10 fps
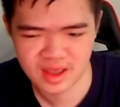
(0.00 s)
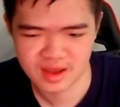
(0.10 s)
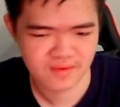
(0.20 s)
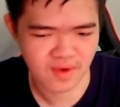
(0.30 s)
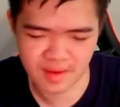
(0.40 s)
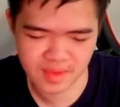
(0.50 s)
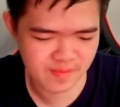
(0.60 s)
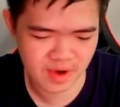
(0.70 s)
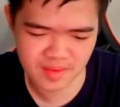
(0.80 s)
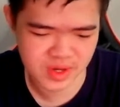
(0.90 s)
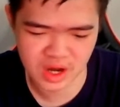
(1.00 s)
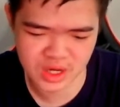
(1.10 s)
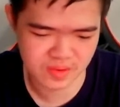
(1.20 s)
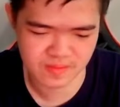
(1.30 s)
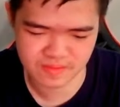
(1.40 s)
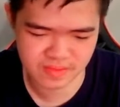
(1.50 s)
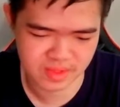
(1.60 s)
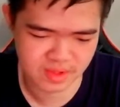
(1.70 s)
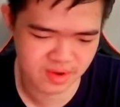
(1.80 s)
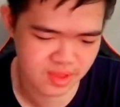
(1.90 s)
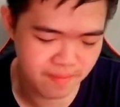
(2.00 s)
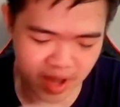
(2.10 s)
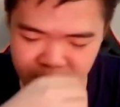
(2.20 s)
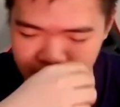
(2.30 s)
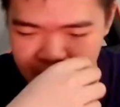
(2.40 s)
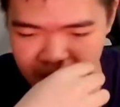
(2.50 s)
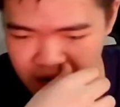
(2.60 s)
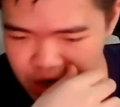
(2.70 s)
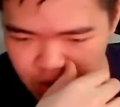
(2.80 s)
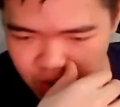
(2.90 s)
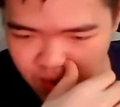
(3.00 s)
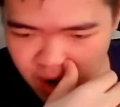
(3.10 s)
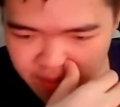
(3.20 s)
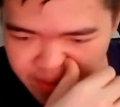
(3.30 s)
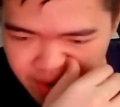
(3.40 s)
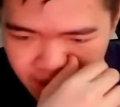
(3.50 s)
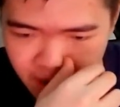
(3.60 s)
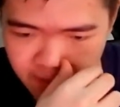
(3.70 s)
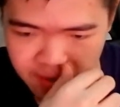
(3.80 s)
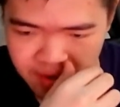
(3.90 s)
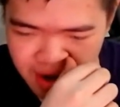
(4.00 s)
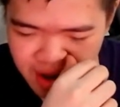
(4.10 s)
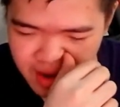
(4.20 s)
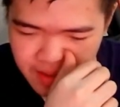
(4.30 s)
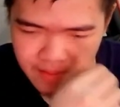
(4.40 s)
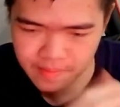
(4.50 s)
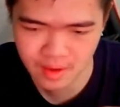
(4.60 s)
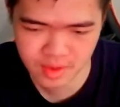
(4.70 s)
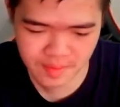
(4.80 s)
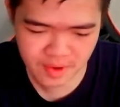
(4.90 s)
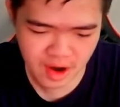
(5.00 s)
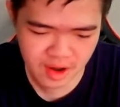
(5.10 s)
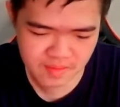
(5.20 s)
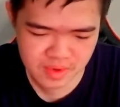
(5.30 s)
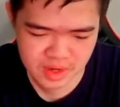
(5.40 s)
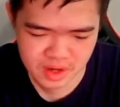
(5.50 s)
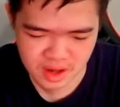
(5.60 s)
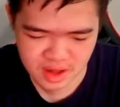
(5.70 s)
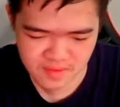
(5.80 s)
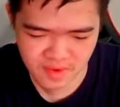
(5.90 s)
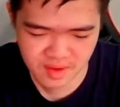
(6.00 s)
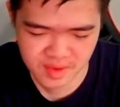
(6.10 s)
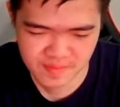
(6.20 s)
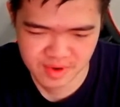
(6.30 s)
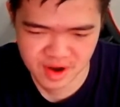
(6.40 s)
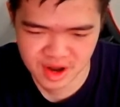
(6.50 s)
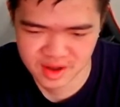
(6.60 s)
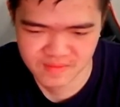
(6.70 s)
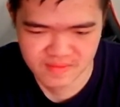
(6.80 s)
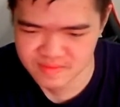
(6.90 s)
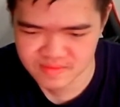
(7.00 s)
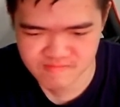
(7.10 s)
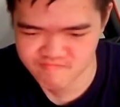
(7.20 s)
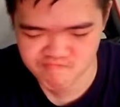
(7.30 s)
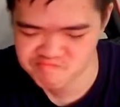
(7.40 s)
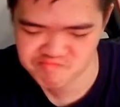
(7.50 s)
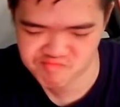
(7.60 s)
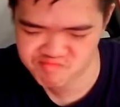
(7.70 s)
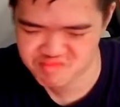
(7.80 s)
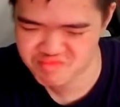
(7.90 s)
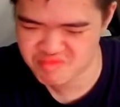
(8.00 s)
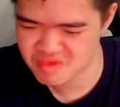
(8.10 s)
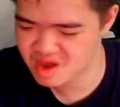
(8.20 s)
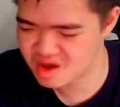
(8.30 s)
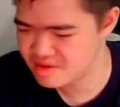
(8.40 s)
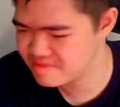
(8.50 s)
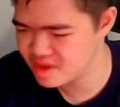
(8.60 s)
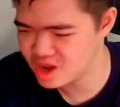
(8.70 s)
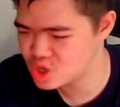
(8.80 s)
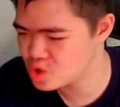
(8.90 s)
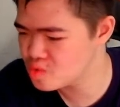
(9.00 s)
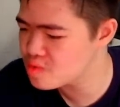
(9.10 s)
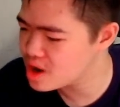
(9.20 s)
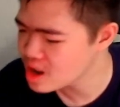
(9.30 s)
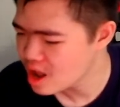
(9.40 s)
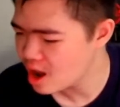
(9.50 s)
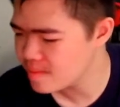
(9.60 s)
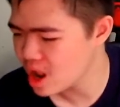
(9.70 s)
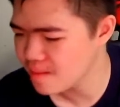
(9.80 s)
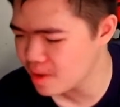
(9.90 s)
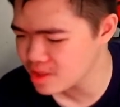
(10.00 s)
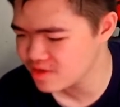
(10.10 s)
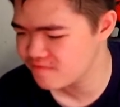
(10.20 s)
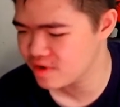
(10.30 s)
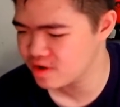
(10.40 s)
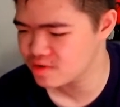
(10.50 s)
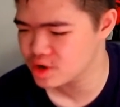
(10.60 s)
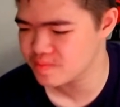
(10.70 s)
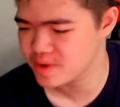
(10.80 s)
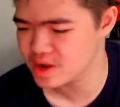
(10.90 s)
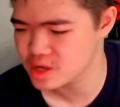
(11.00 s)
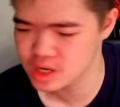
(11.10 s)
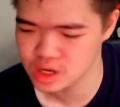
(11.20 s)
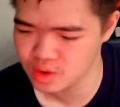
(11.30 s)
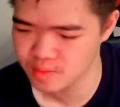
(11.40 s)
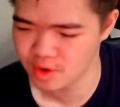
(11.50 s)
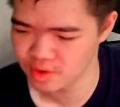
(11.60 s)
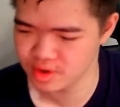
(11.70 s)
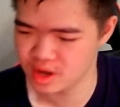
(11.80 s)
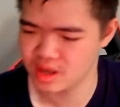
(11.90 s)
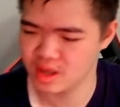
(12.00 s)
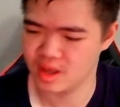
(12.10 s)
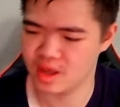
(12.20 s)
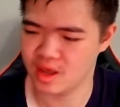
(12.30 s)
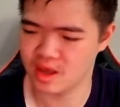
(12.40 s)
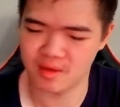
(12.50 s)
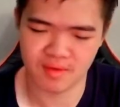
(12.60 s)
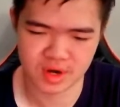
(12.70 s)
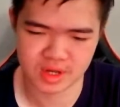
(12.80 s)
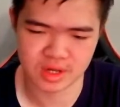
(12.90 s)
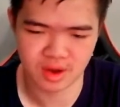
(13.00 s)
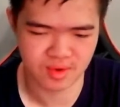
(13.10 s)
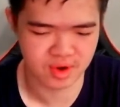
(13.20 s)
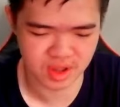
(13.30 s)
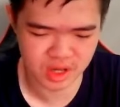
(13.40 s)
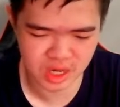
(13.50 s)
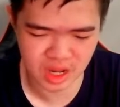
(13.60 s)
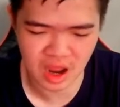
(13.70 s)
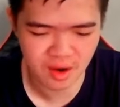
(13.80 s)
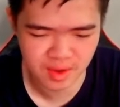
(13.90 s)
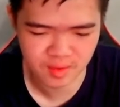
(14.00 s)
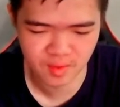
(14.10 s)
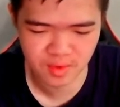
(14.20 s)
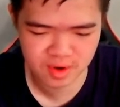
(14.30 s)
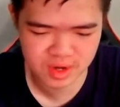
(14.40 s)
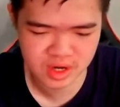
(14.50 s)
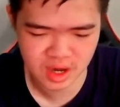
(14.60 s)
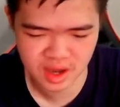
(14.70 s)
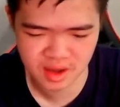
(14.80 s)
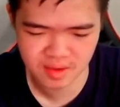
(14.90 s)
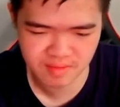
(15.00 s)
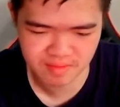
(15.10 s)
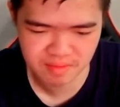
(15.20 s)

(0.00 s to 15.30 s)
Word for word: Rodimus Prime is awesome. They're the best mainline G1 Rodimus Prime ever. Power of the Primes, Rodimus Prime, yeah, not too great. I mean, I bought the figure just because it's a new mold. Uh, I wanted to see how it worked. Um,